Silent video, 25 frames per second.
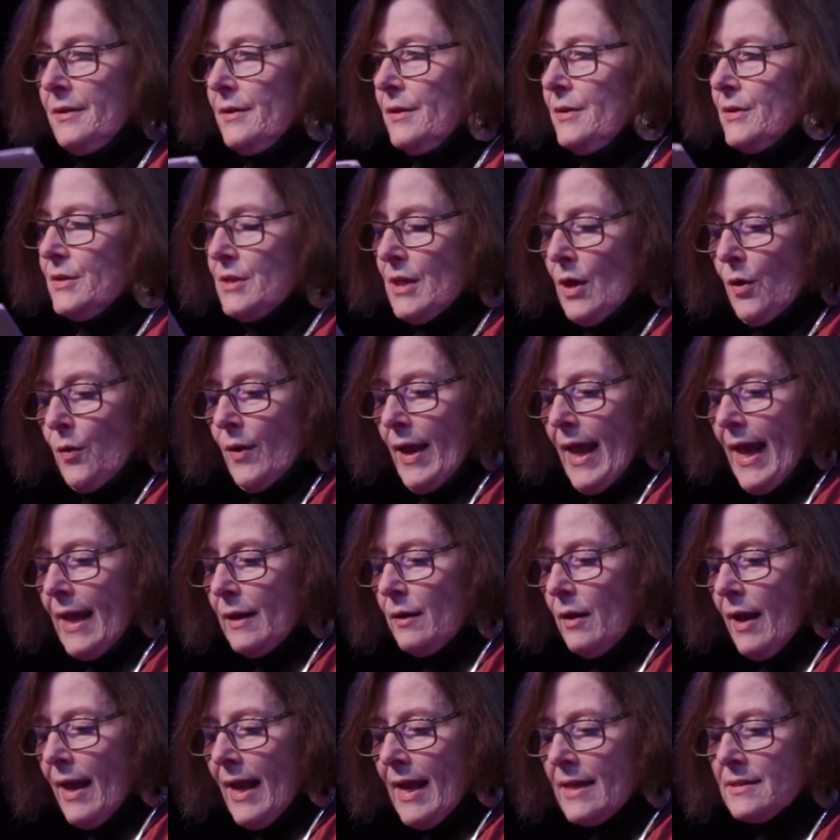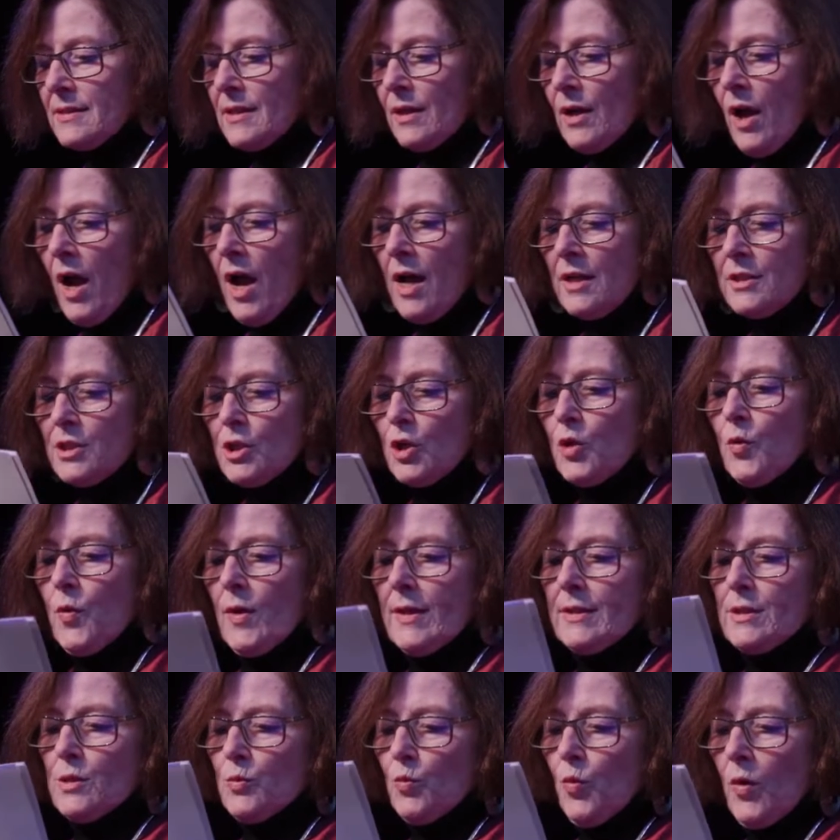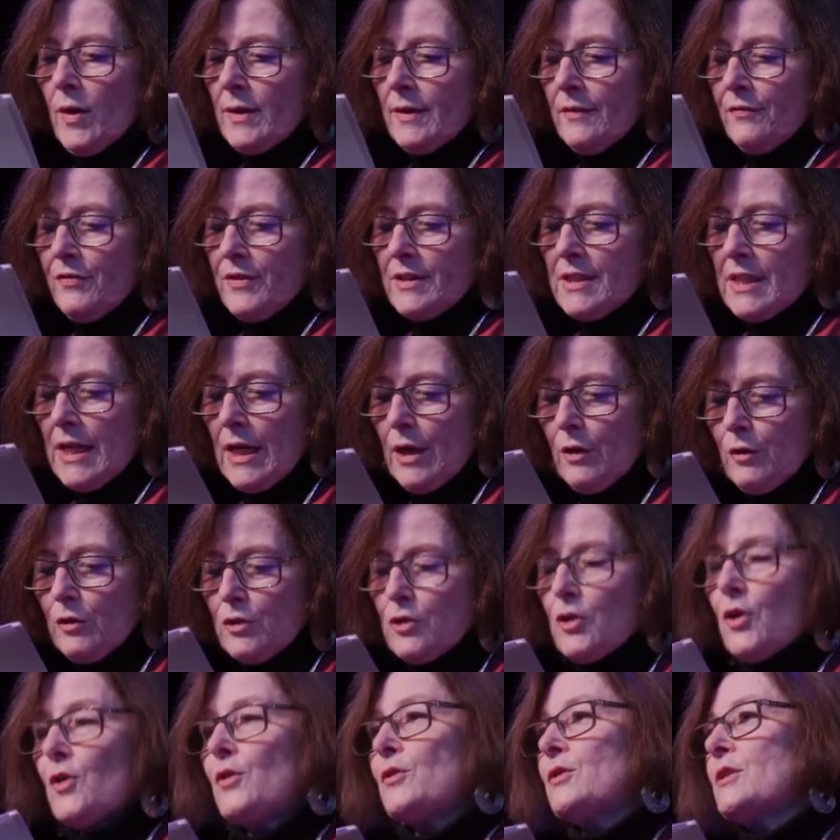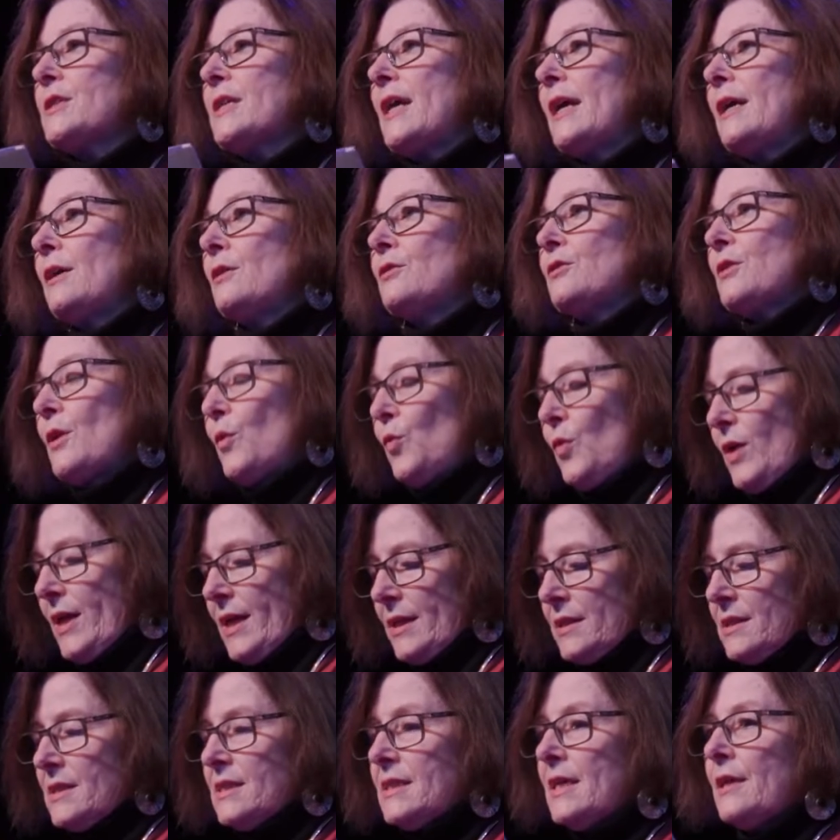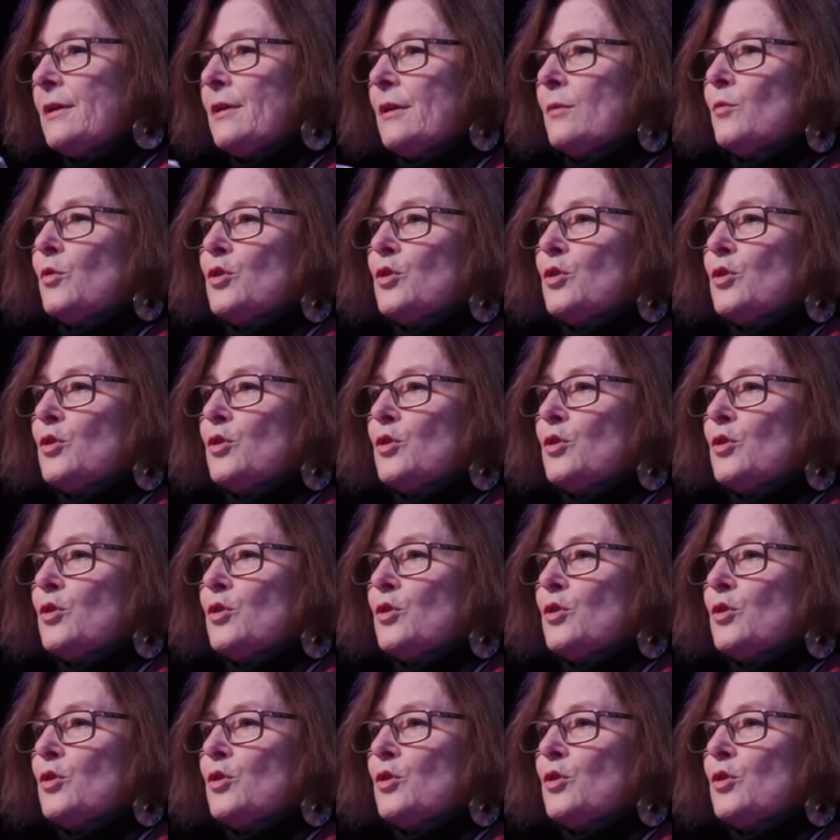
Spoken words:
So, and as a consequence, one of the territorial scales that we considered,